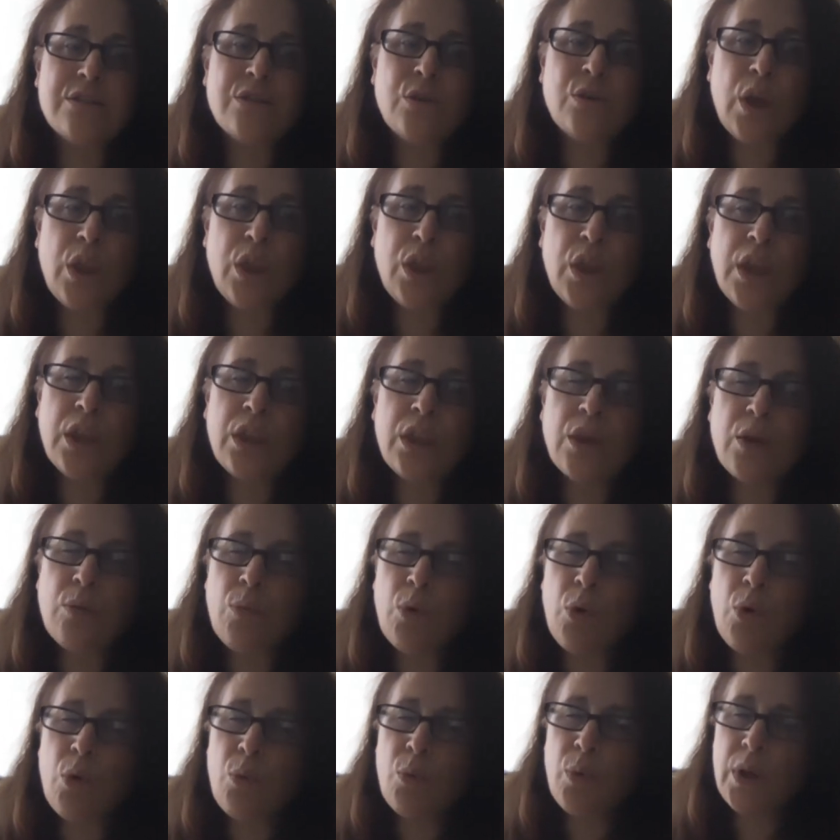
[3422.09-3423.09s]
So I think they're
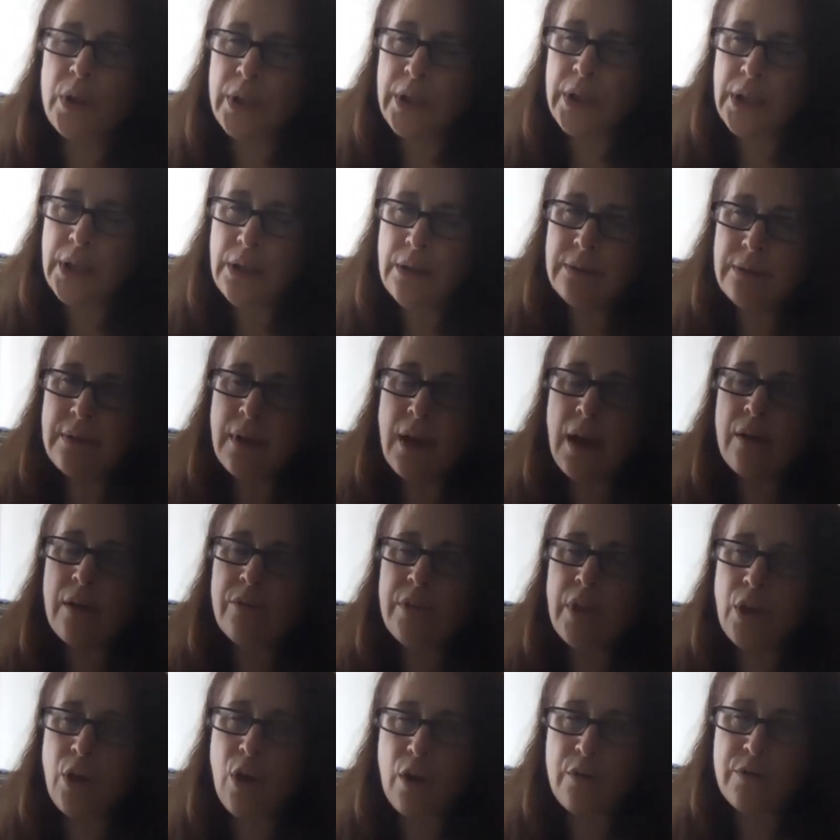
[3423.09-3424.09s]
more willing to have
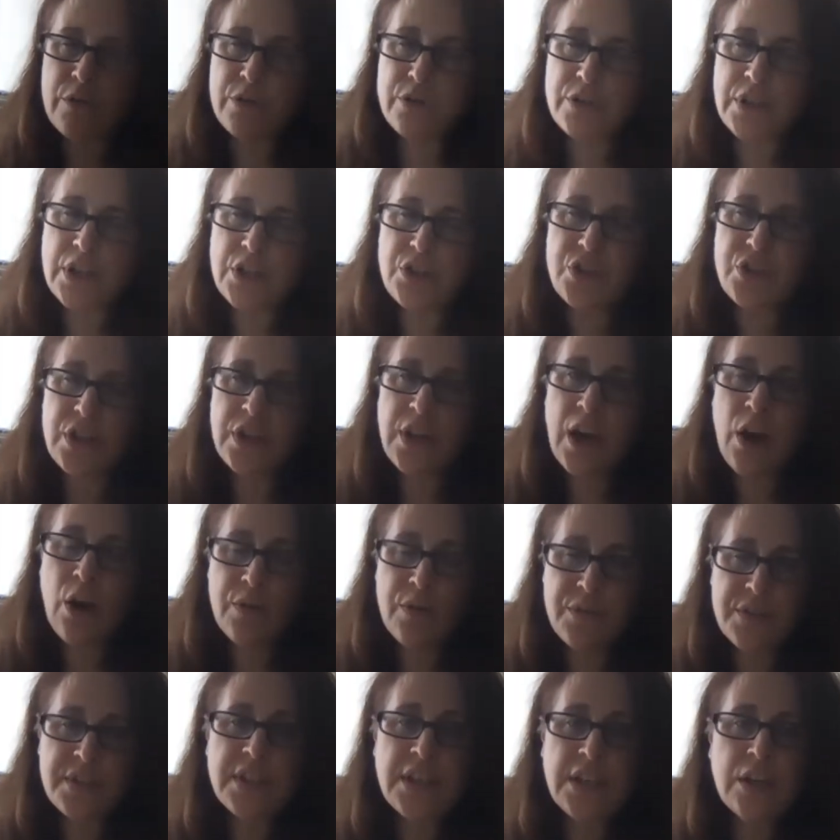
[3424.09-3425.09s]
that conversation now.
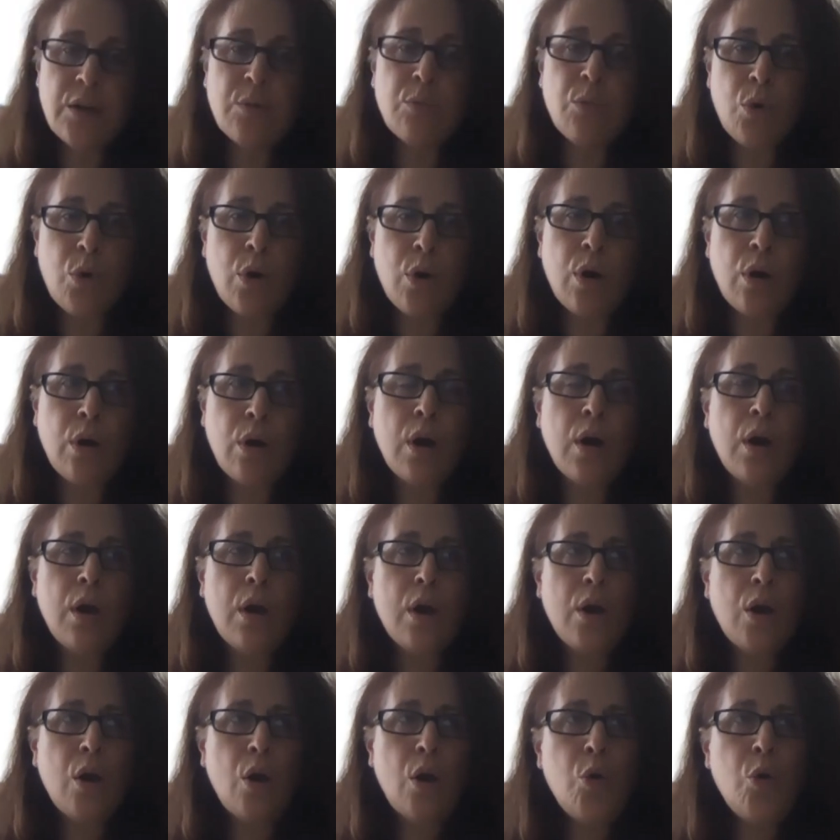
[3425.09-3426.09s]
I've seen a more
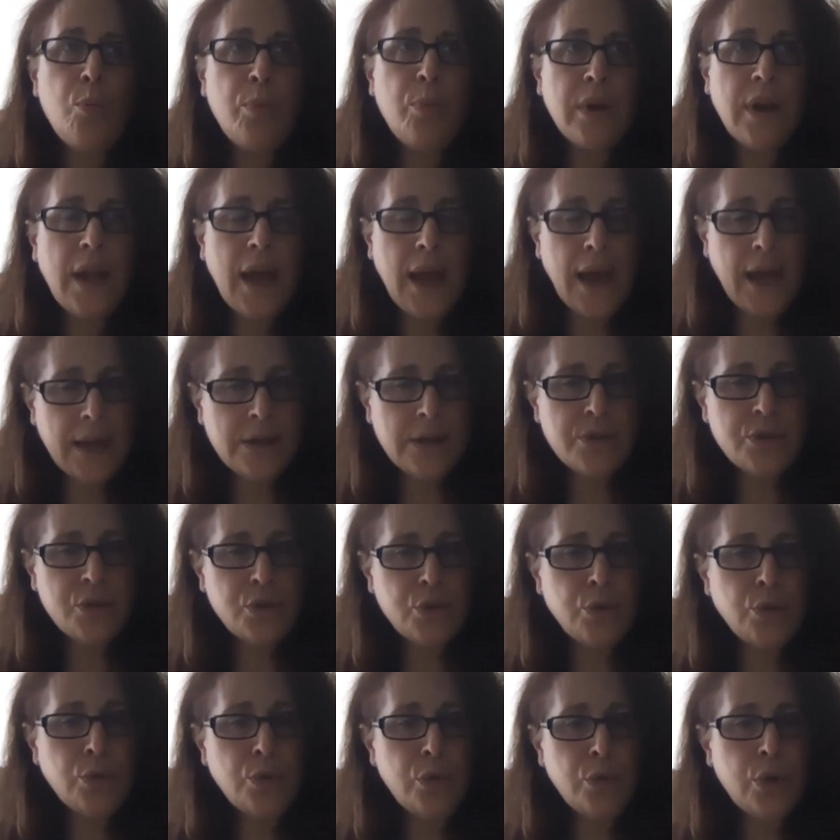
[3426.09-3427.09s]
open
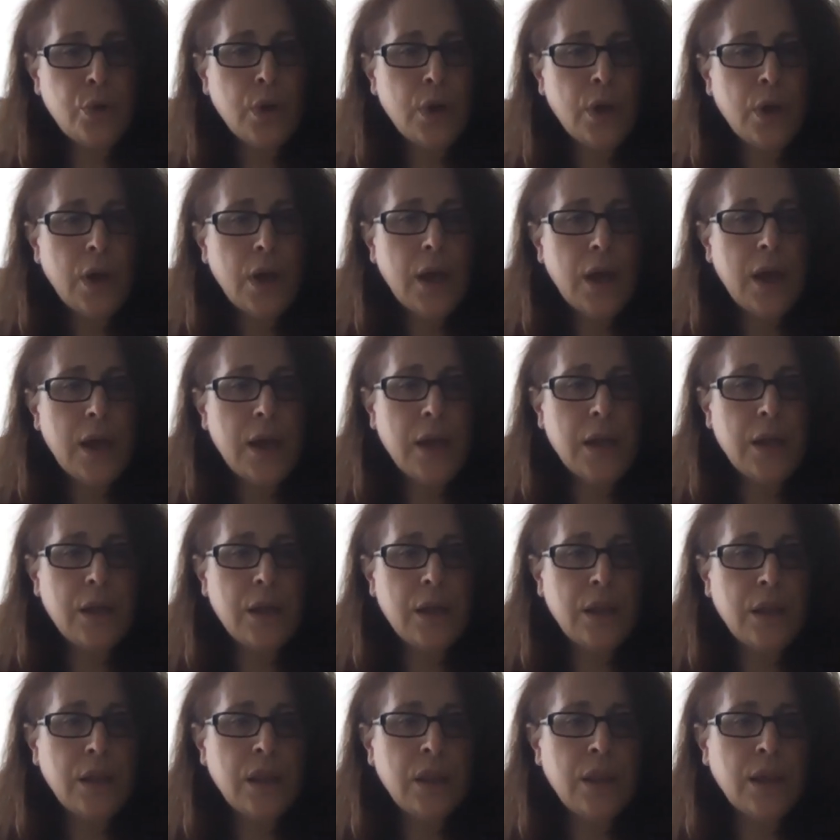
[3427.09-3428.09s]
attitude, and I
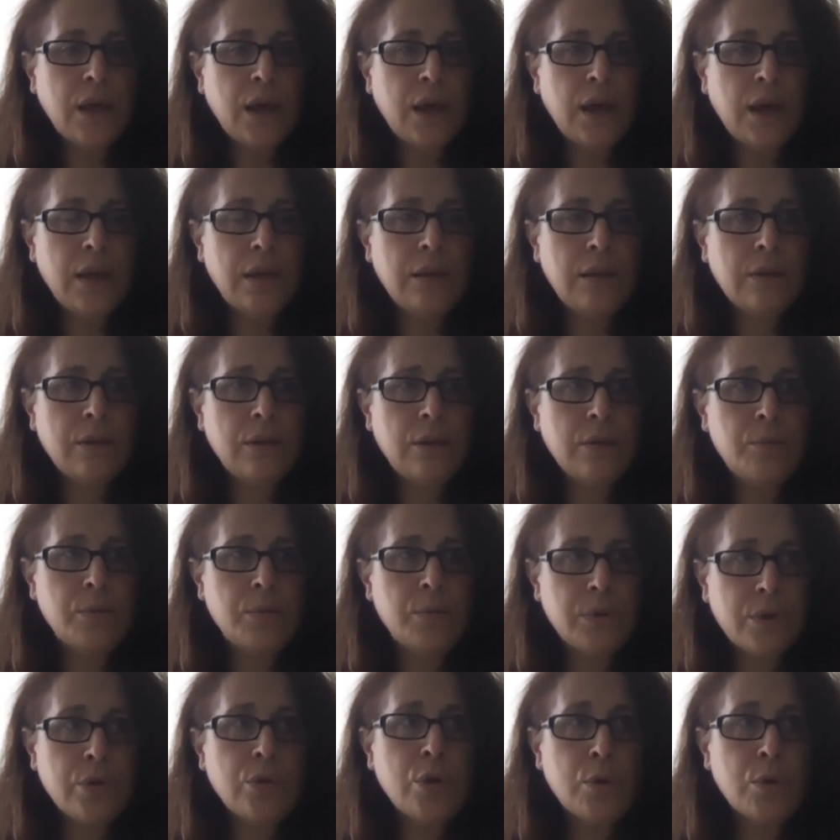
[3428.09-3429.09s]
think that the
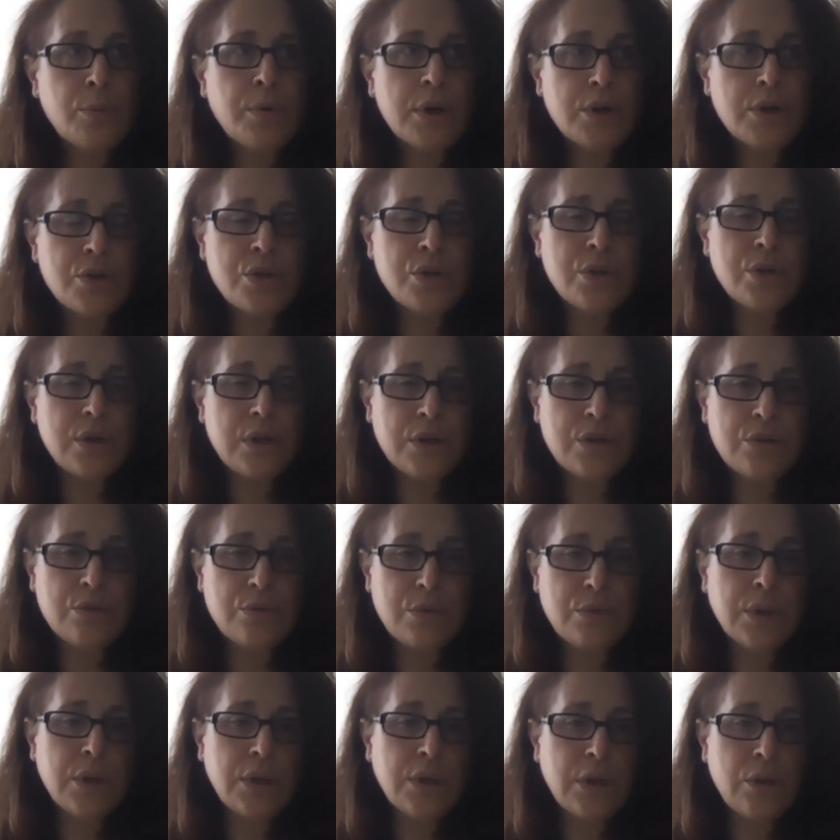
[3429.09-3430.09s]
political pressure is
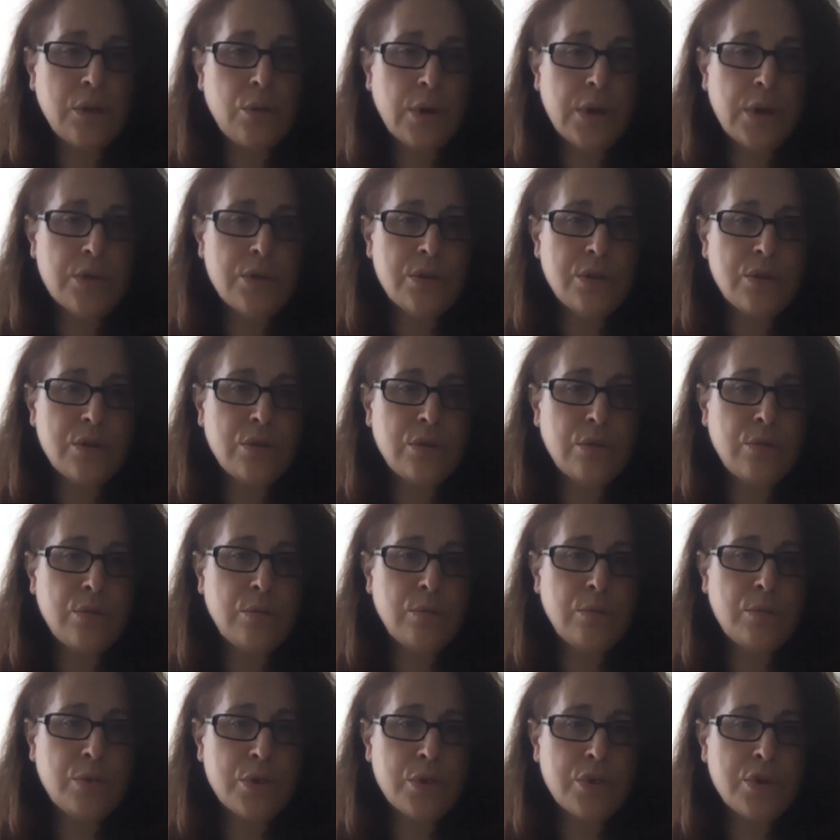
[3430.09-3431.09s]
really going to
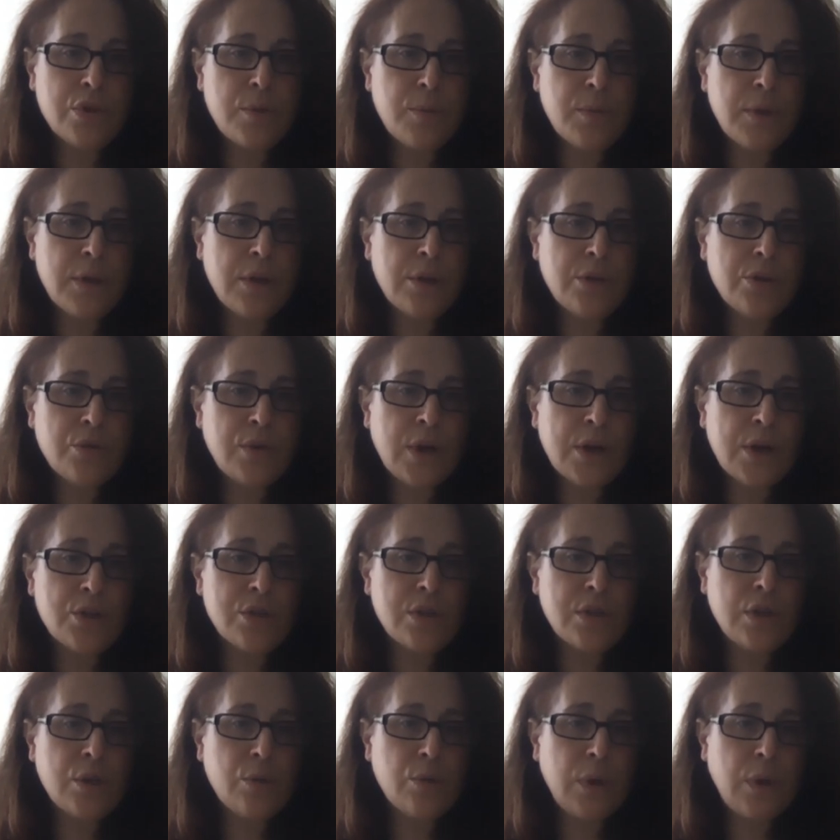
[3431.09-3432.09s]
push them in a
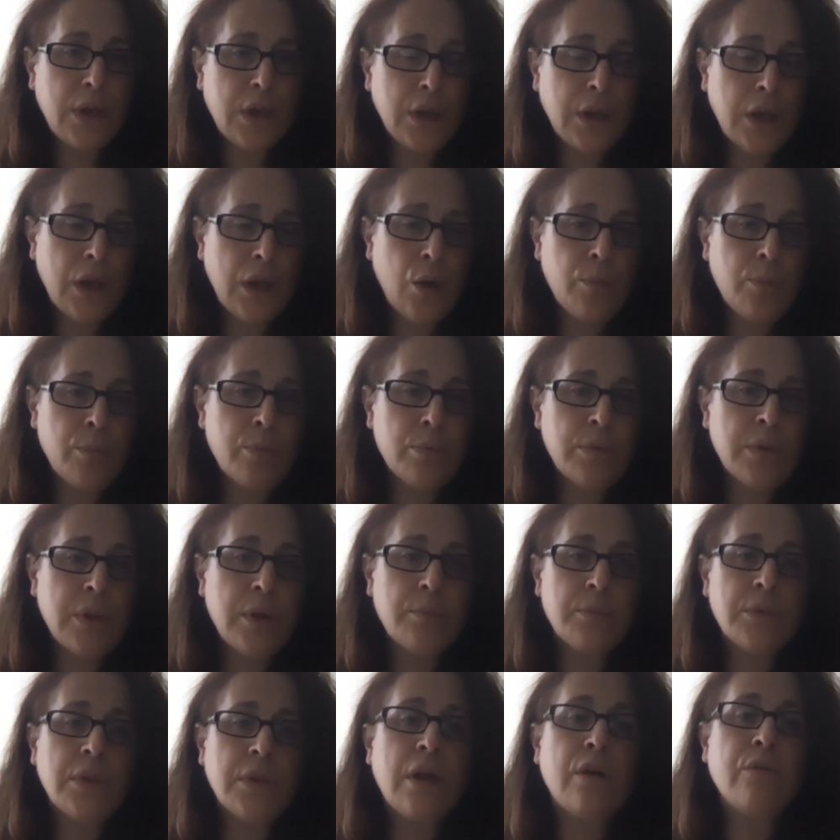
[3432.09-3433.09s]
direction that we can help
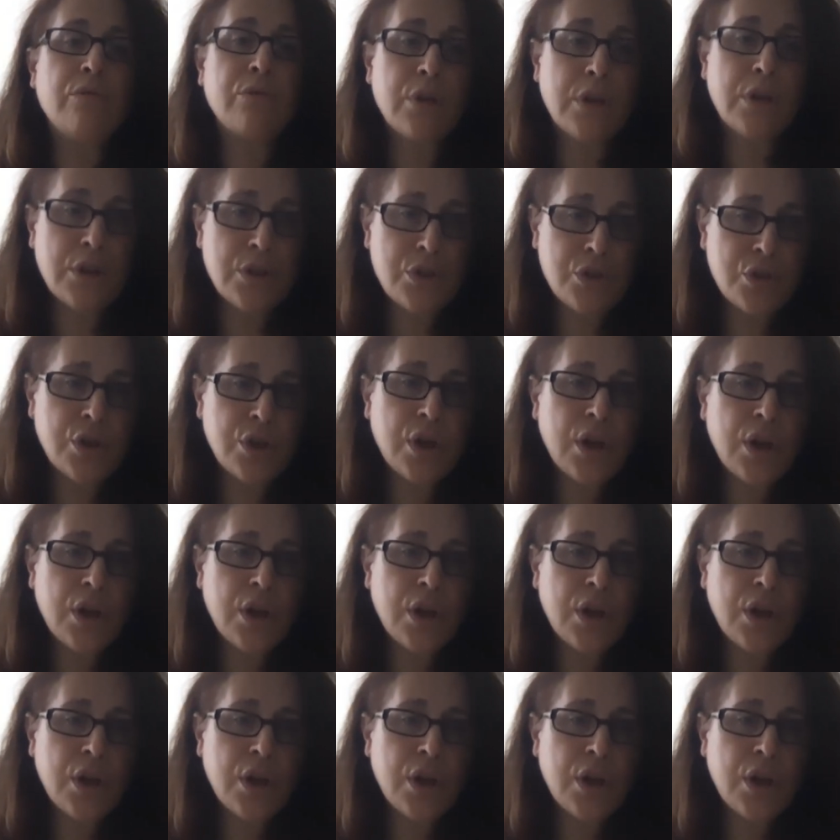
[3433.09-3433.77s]
them leverage.